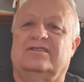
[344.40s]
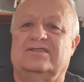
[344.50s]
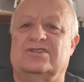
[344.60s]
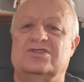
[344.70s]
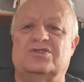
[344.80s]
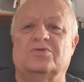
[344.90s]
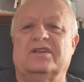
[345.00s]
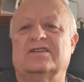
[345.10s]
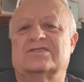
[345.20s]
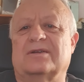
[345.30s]
to
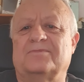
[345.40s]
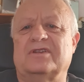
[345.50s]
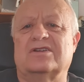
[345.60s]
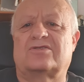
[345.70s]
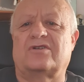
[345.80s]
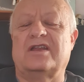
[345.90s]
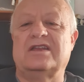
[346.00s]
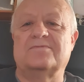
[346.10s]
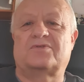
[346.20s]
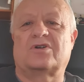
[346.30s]
doing something,
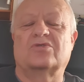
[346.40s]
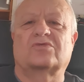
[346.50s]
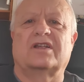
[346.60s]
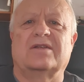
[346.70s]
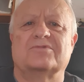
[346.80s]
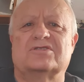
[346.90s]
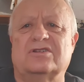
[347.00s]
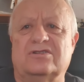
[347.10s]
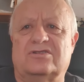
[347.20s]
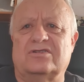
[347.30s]
creating programs,
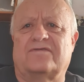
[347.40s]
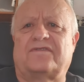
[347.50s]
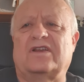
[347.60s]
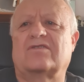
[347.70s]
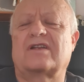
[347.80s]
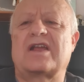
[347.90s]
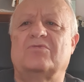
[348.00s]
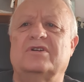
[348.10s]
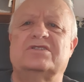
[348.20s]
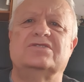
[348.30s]
to figuring out
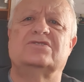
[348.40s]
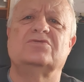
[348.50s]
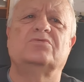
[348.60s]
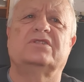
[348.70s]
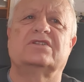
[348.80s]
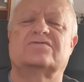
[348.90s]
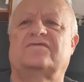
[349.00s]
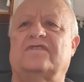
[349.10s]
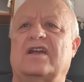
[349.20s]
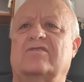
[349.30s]
what to do with this
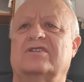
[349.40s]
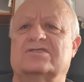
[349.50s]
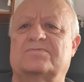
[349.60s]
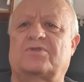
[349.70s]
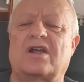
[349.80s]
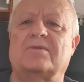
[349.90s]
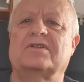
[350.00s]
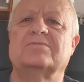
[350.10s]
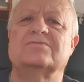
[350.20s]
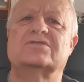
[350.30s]
virus
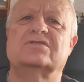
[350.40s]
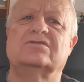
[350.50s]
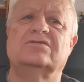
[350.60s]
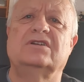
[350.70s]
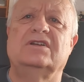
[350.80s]
problem, to